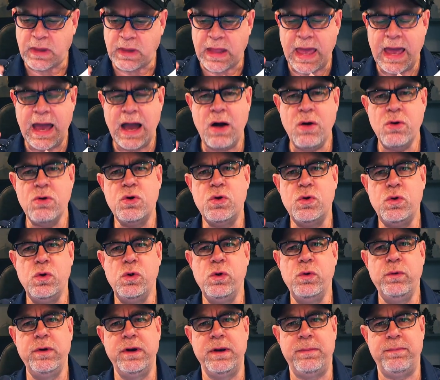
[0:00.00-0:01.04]
How
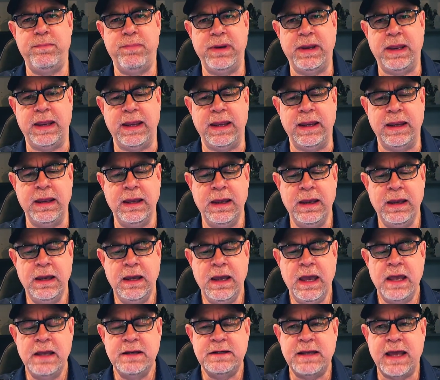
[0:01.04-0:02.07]
cool would it be
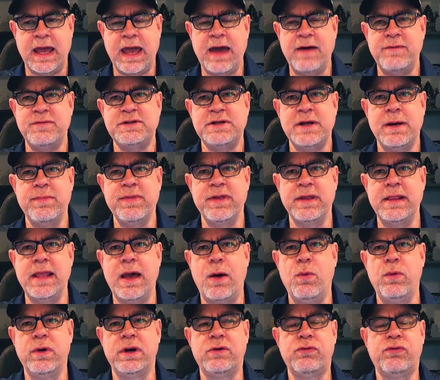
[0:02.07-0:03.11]
to have something
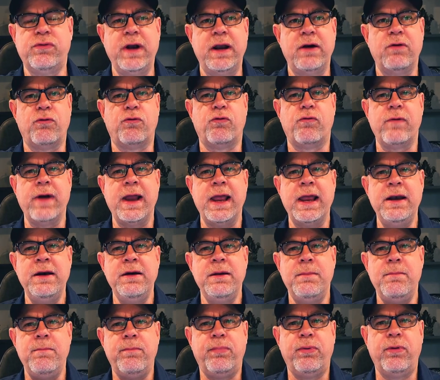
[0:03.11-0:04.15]
that would create
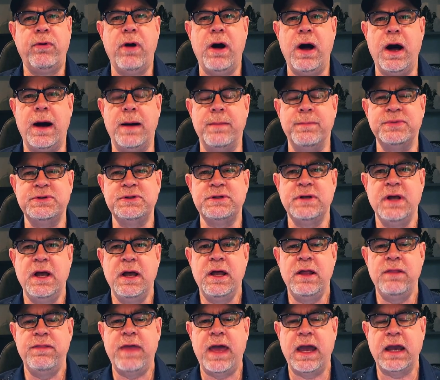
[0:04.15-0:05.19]
random prompts
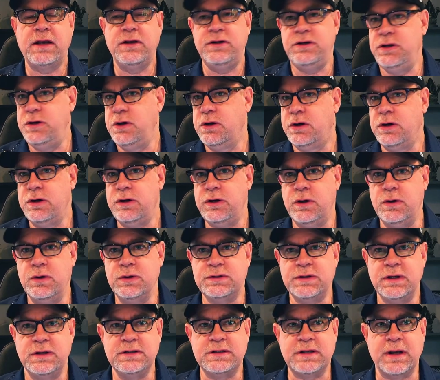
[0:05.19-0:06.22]
that you could use
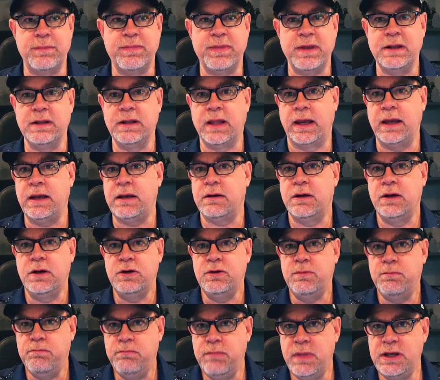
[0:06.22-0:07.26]
in something like
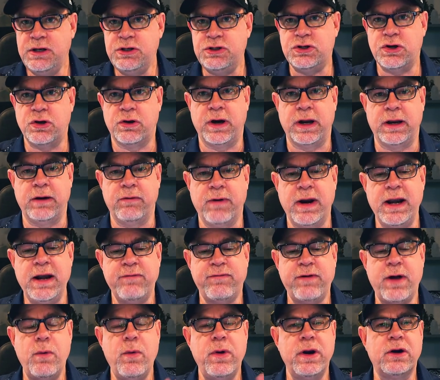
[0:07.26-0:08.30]
Midjourney, right?
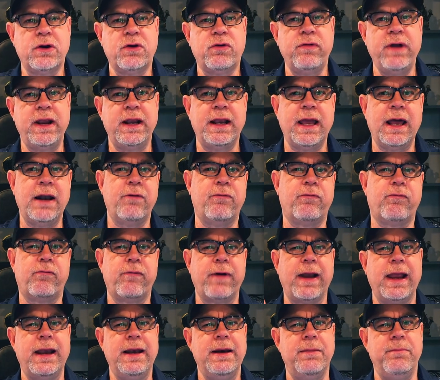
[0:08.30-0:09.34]
If I want to create kind of
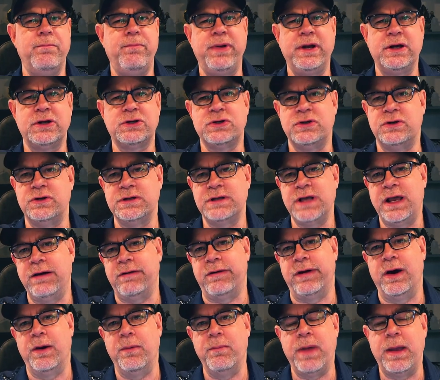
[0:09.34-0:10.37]
random pictures, I don't
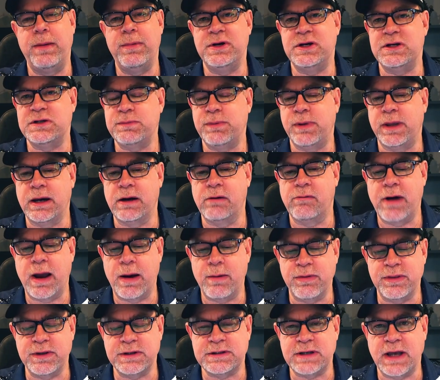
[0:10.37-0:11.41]
know, maybe just playing around
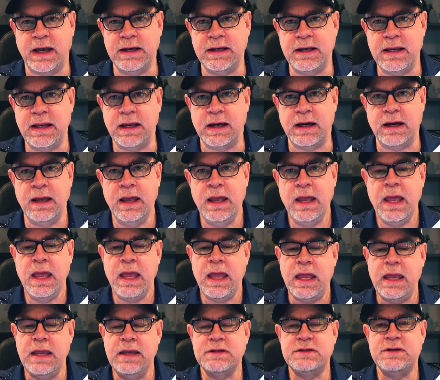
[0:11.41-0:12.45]
with this idea,
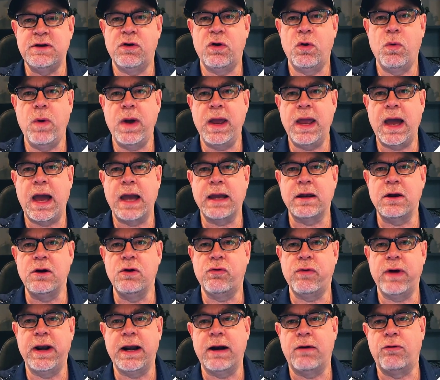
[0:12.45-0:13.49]
is there a way I can
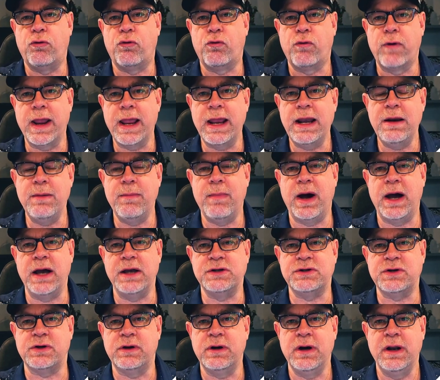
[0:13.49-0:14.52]
create a
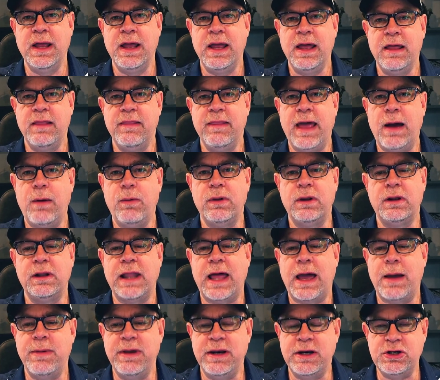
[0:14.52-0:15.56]
randomizer that will
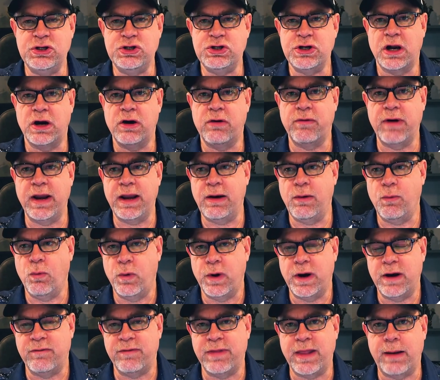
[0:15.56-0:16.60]
allow me to generate
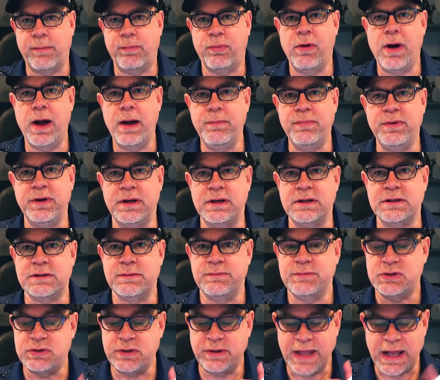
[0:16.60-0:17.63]
whatever that prompt is?
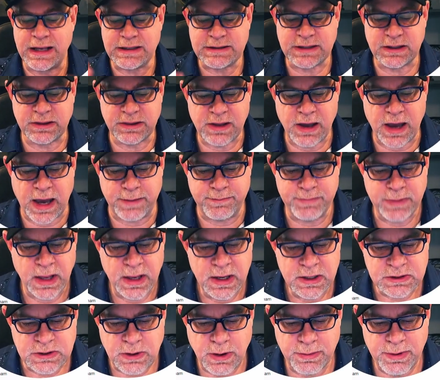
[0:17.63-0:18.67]
So that's the thought.
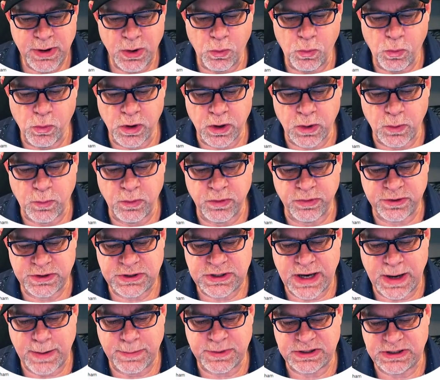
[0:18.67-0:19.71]
So I'm going to work with
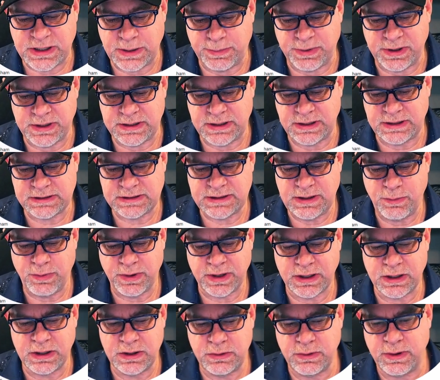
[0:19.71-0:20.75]
ChatGPT, see what
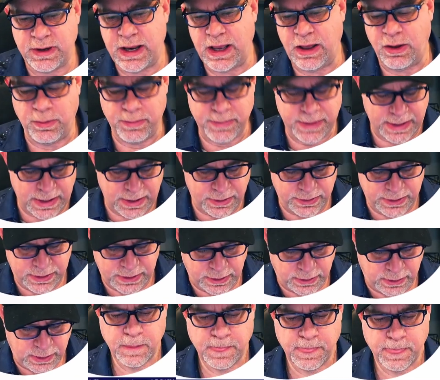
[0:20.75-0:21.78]
it can do to help me out
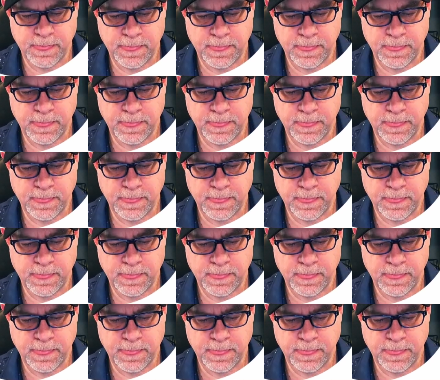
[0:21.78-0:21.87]
here.